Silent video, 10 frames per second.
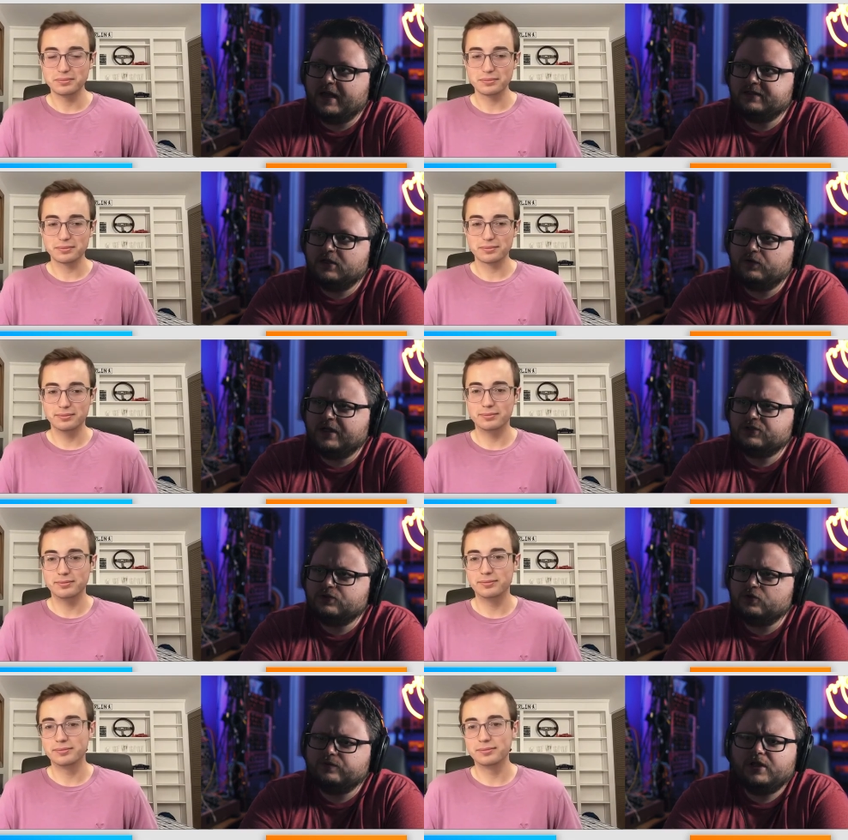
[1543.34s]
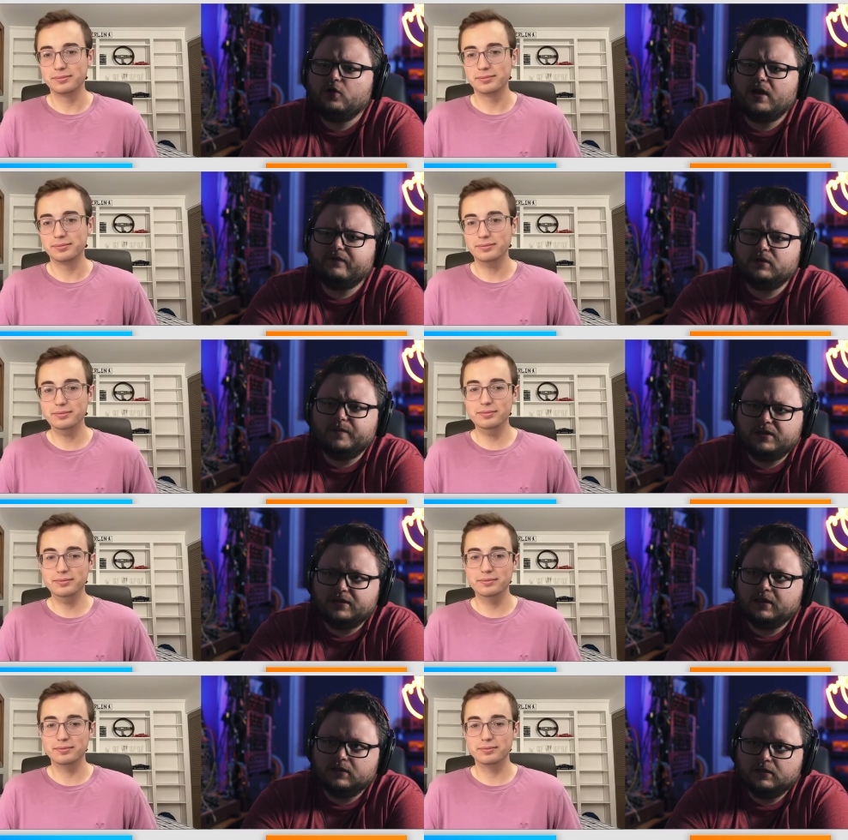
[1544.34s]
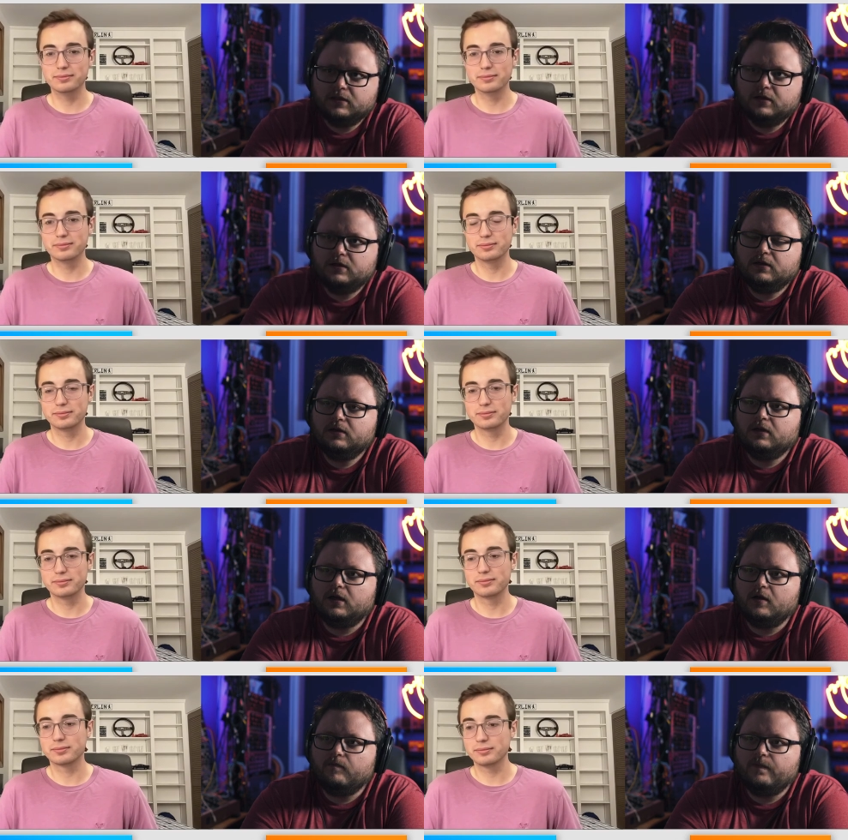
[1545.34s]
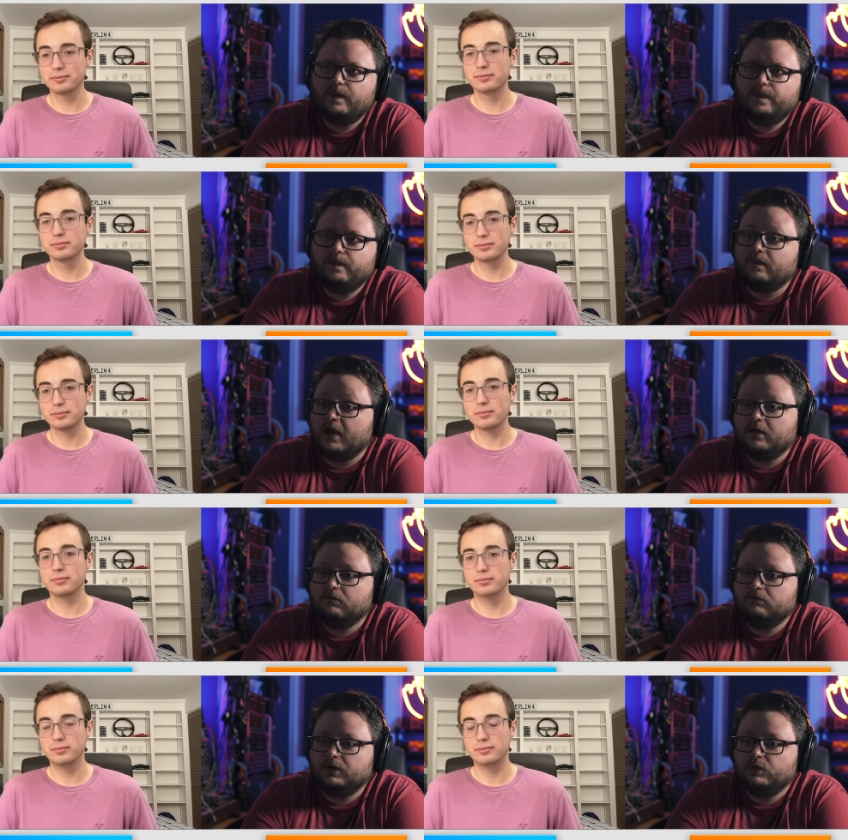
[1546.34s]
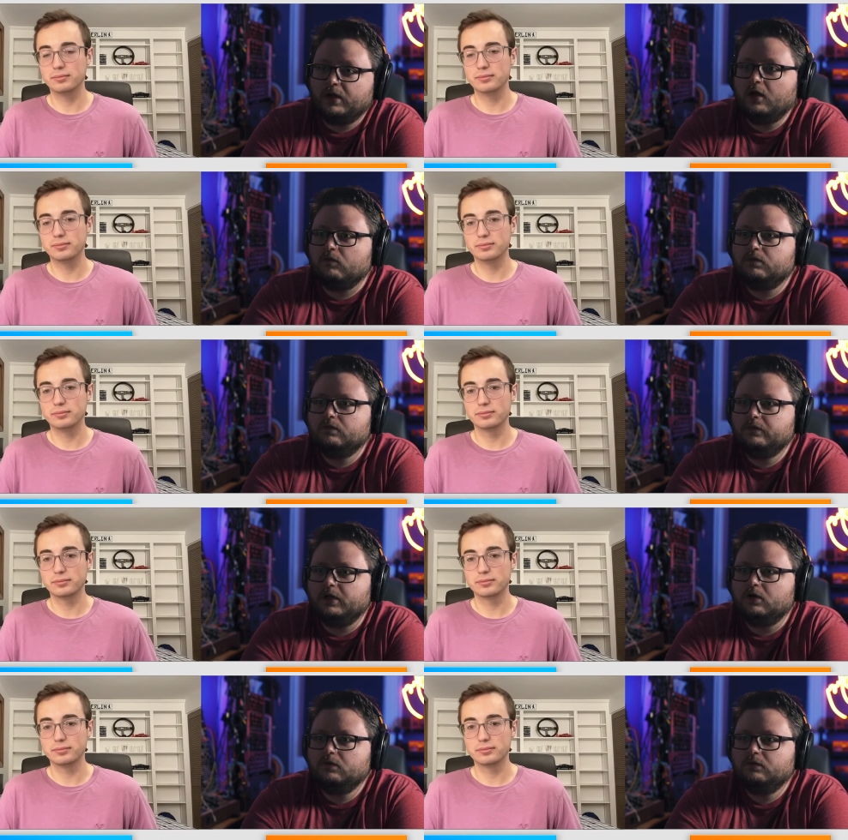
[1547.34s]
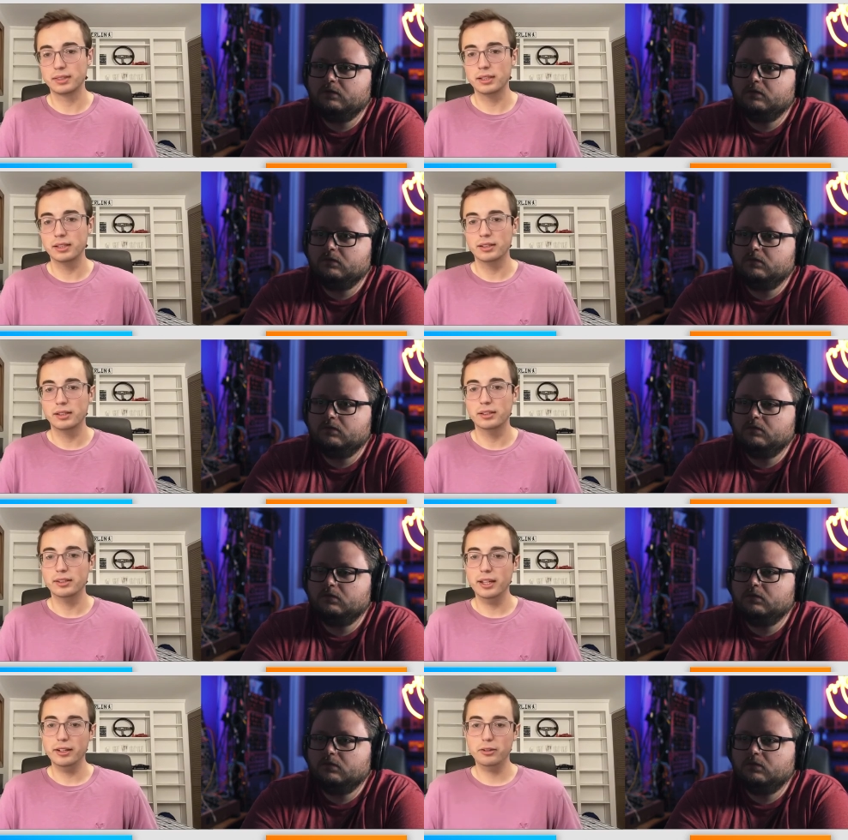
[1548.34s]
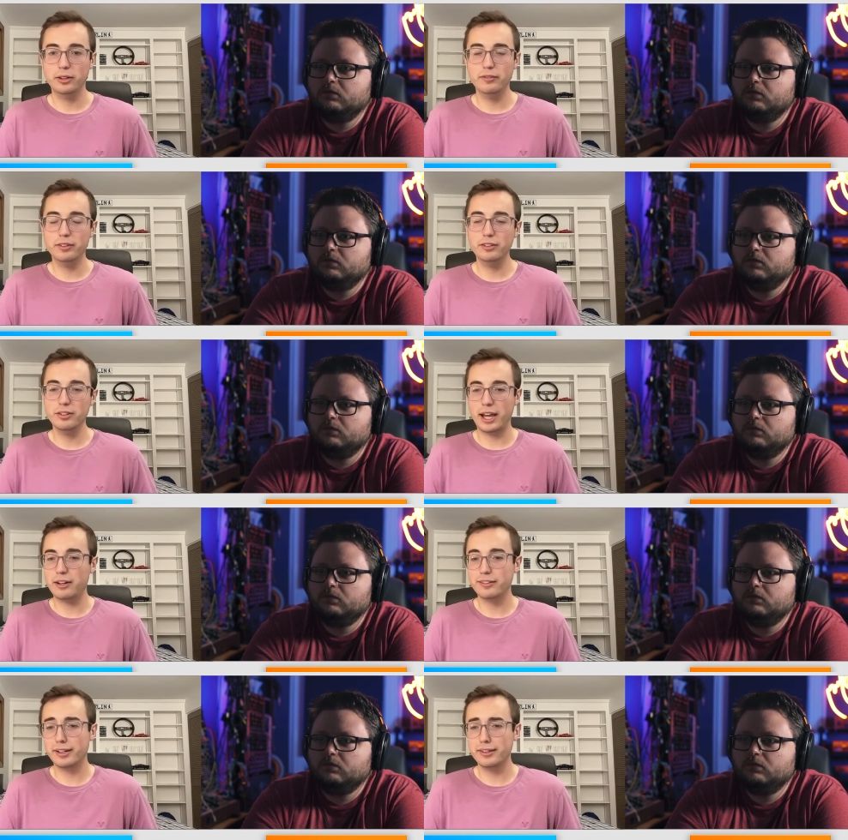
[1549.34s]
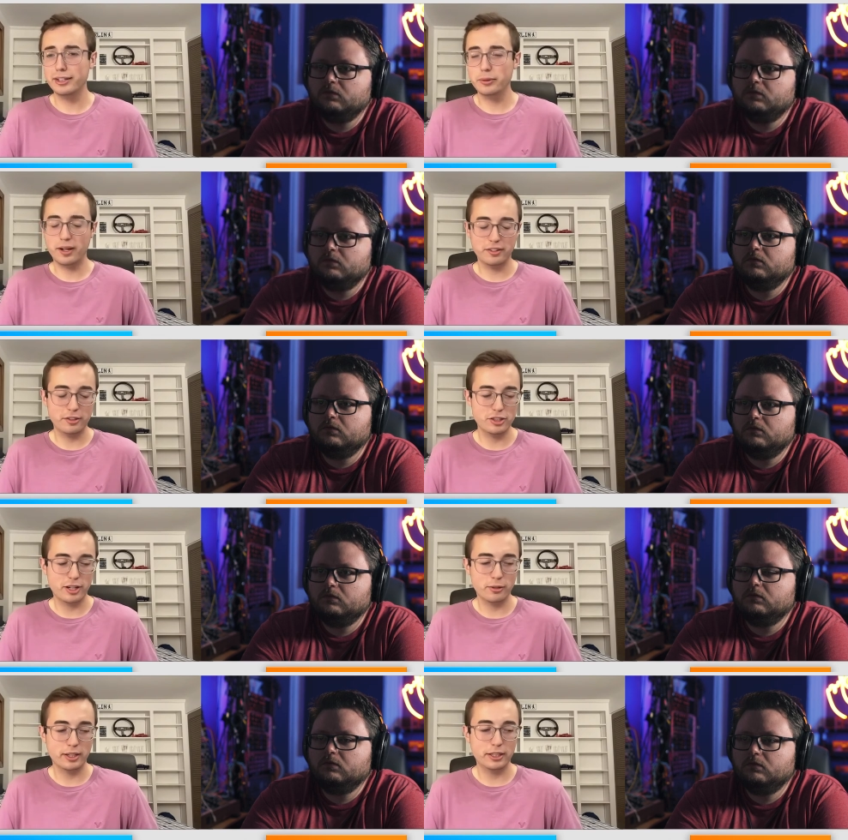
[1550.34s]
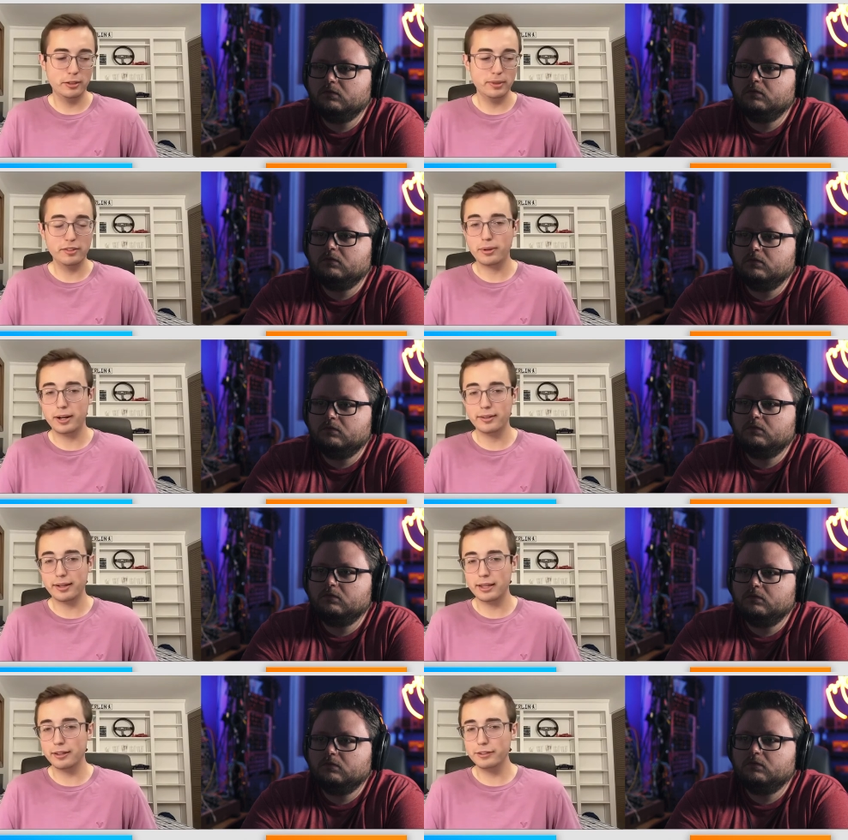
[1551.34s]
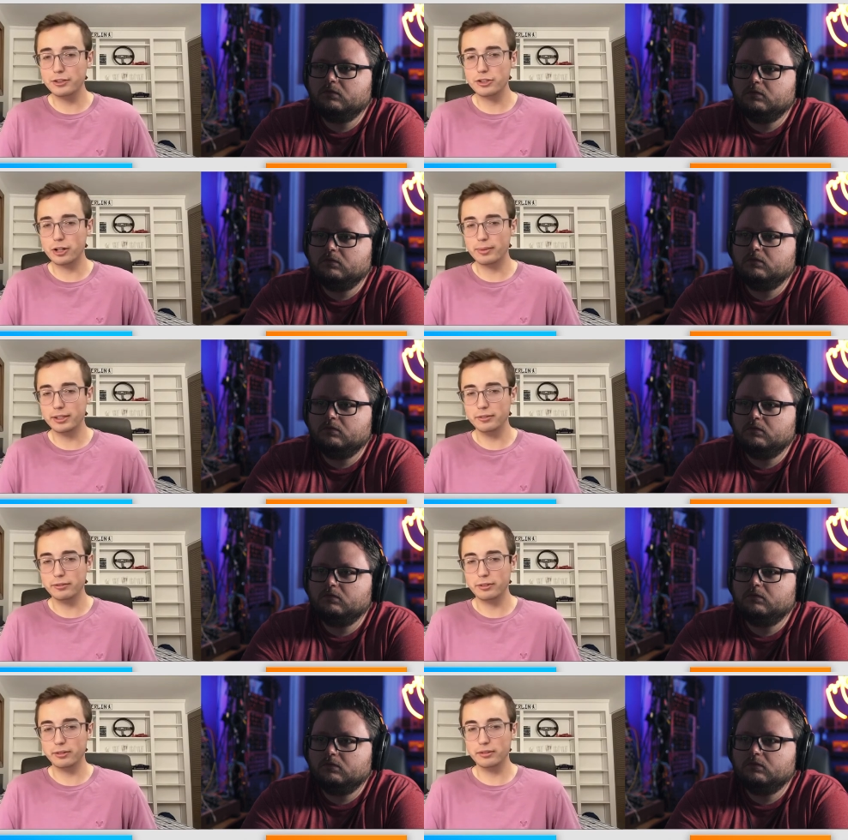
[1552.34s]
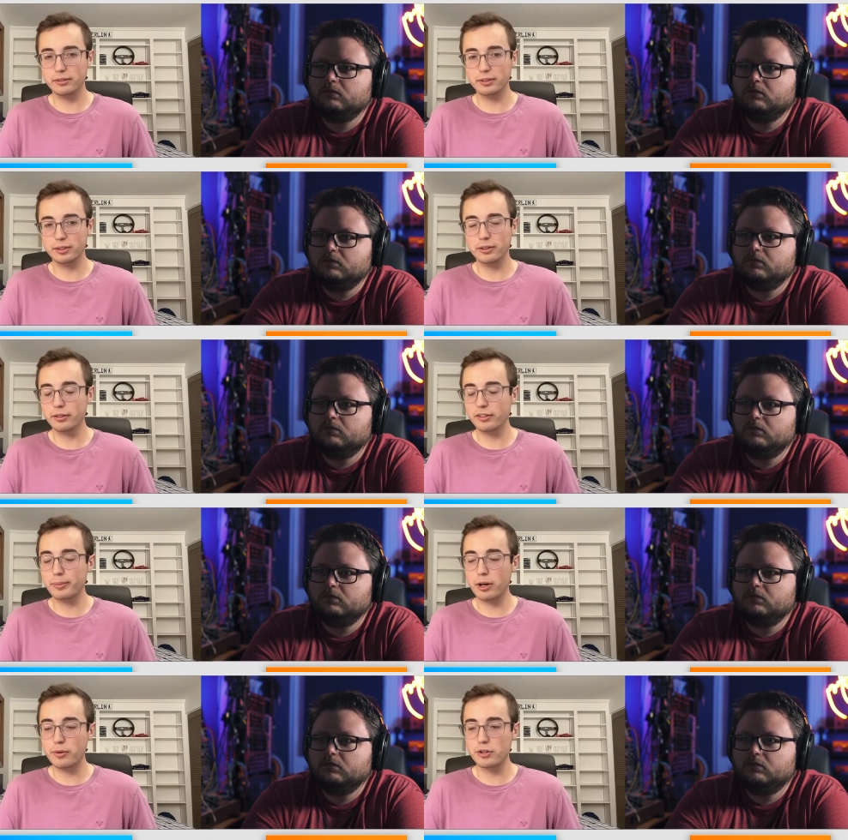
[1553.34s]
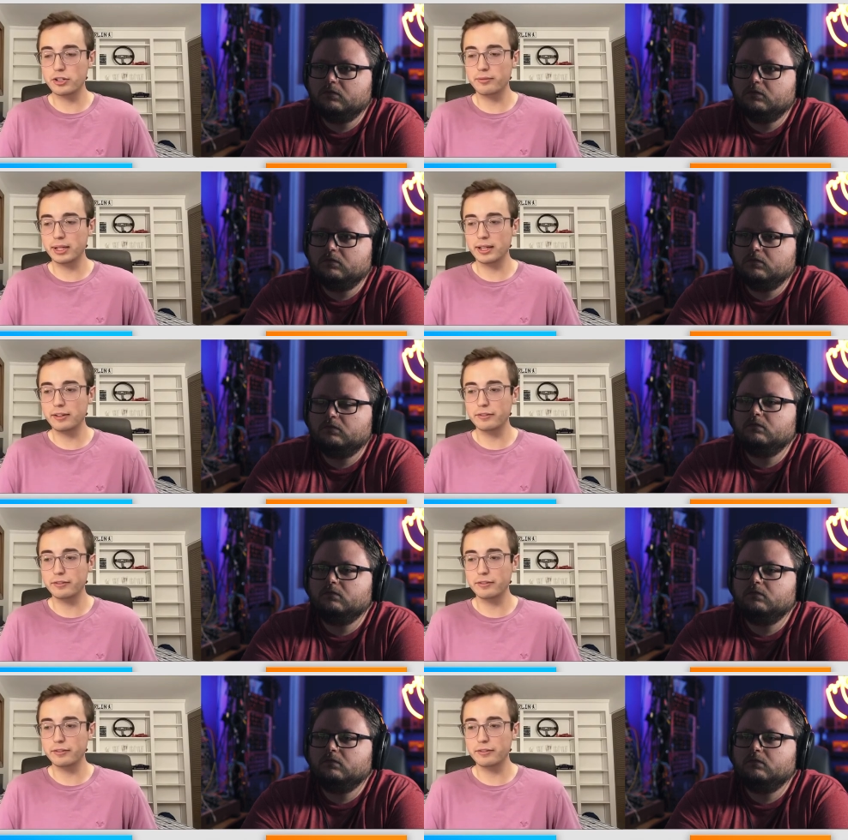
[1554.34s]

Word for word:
Speaker 1: cell connections or they don't have unlimited data, um, that it would help. You know.
Speaker 2: Yeah, or even outside the U.S. in general. Like you'd be surprised. I lived in Germany for you know a small portion of my